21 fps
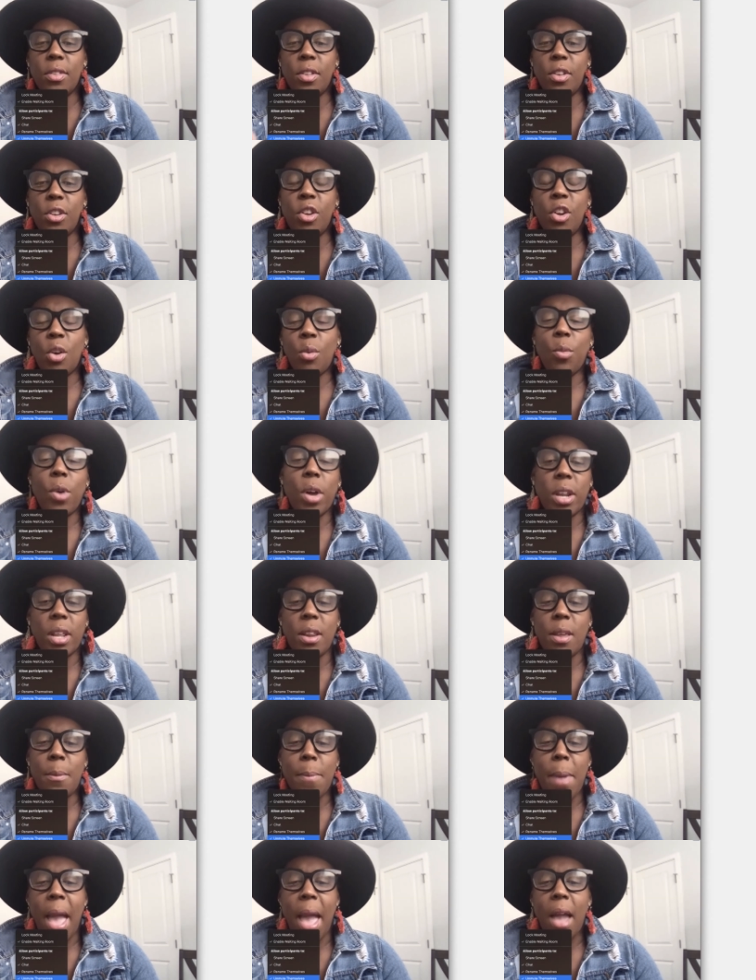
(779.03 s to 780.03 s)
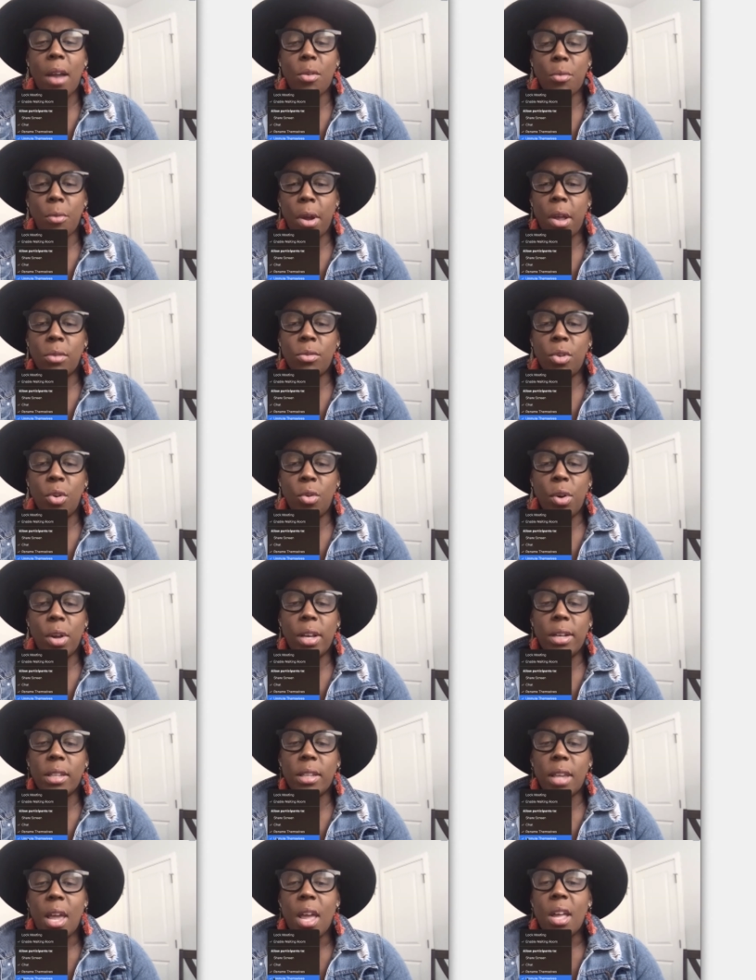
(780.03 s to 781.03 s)
you don't want any background
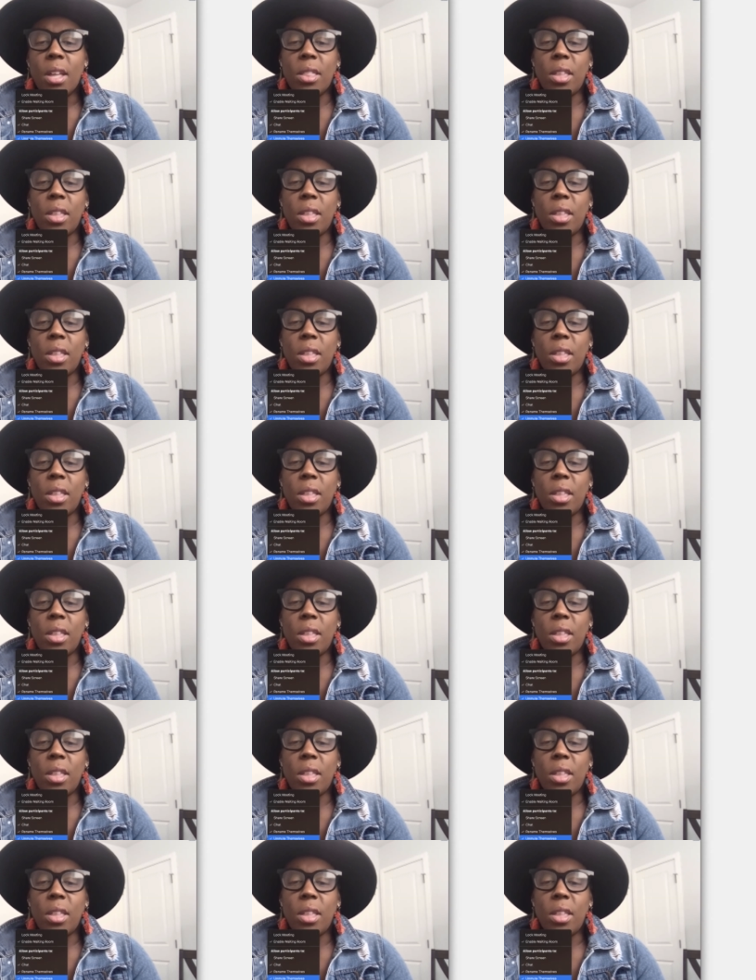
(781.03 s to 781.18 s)
noise,